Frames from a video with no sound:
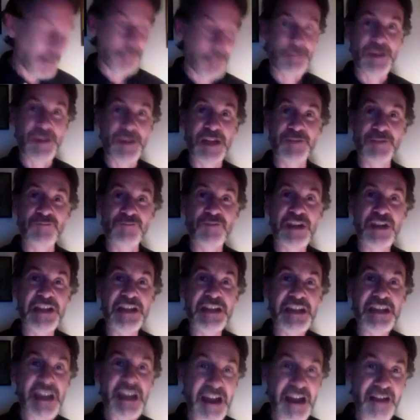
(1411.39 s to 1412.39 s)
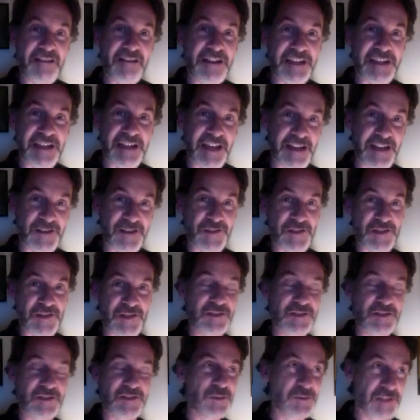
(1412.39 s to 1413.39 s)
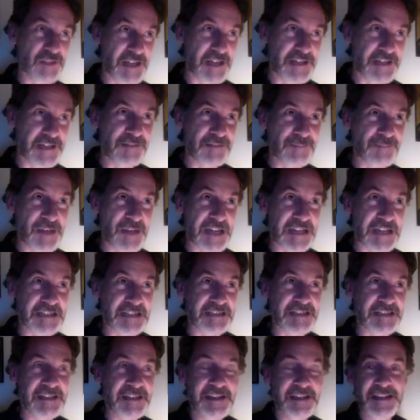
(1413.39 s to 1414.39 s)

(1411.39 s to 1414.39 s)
by Ray Harryhausen, who later made